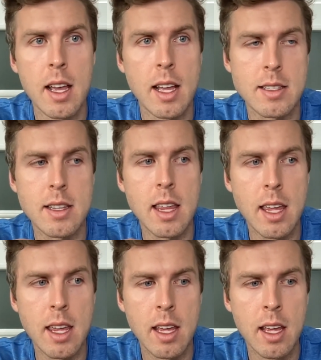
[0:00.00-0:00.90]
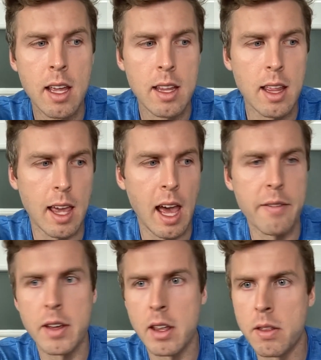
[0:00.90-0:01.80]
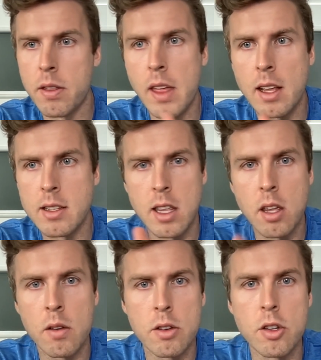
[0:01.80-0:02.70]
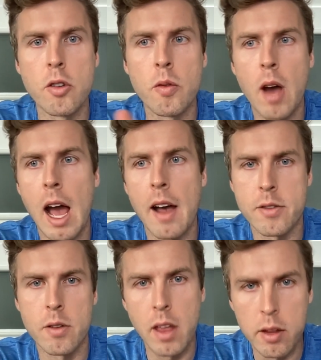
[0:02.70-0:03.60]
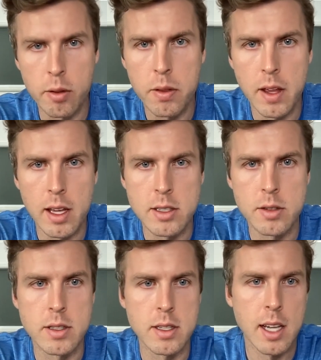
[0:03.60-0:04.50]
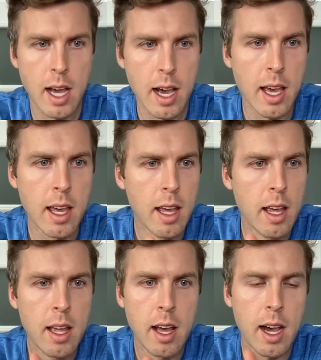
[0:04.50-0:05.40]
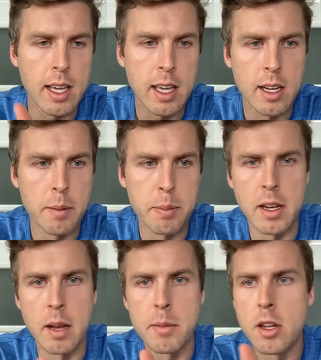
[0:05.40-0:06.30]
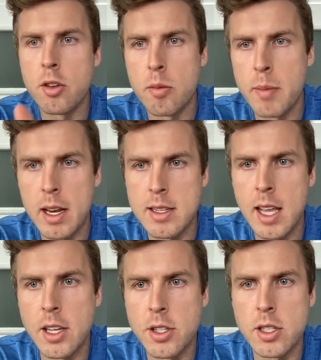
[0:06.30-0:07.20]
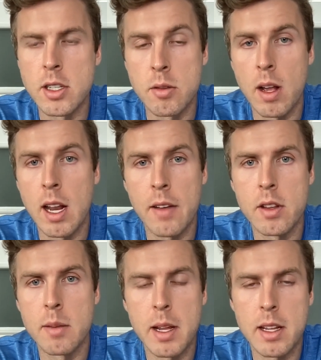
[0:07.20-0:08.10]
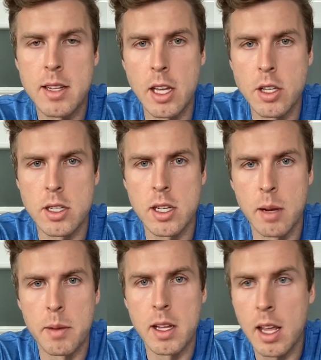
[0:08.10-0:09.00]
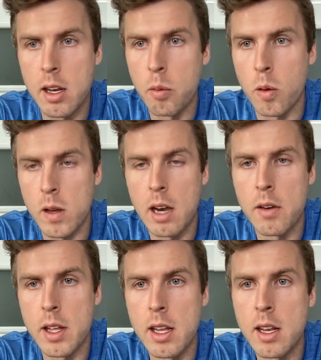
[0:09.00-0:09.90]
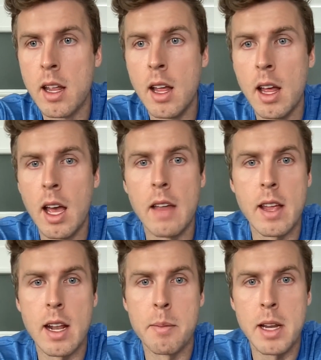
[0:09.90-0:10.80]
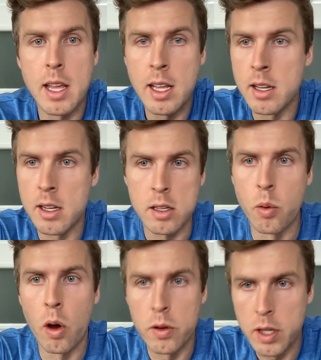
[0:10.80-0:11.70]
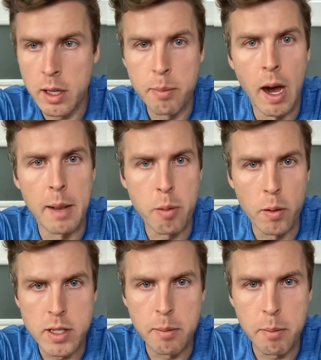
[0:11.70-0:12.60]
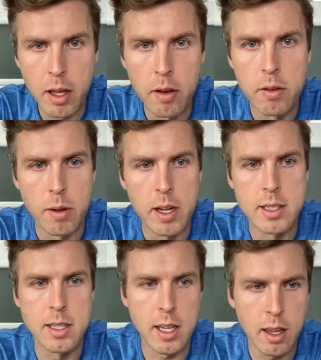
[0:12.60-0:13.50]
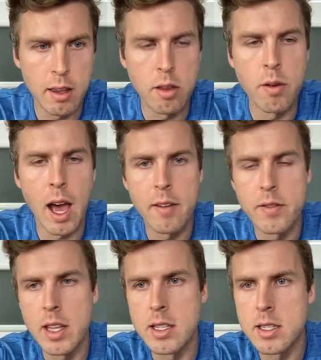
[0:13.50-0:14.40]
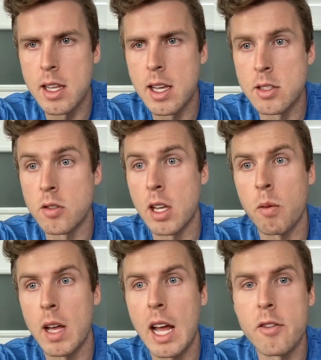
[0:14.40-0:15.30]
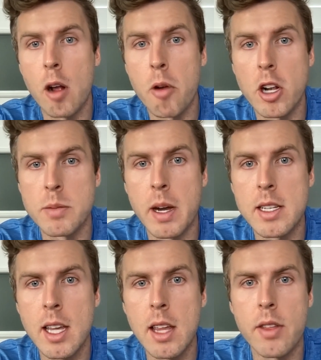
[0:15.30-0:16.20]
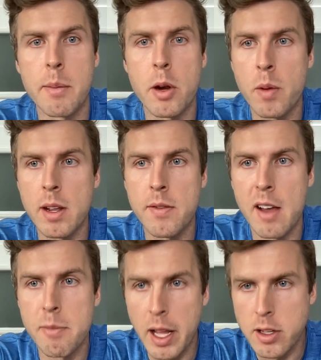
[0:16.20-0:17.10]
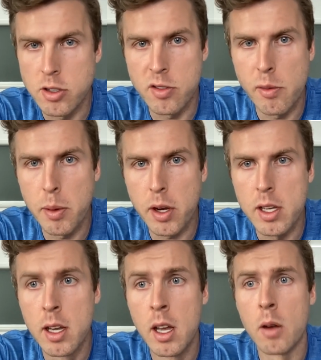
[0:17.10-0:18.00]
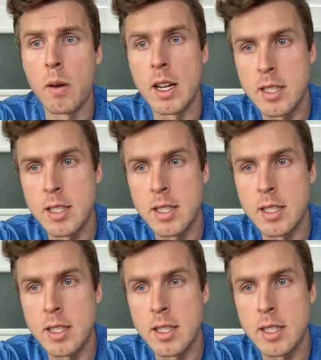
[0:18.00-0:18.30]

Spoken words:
It's the like having things that you do after the other thing. So it's like I get up and I'm going to do a meditation. Right after the meditation, I'm going to get a workout in, and then I'm going to eat a quality high protein meal. Right? It's like you have these things. It's like right after I brush my teeth, I'm going to read 5 pages of a book. Right?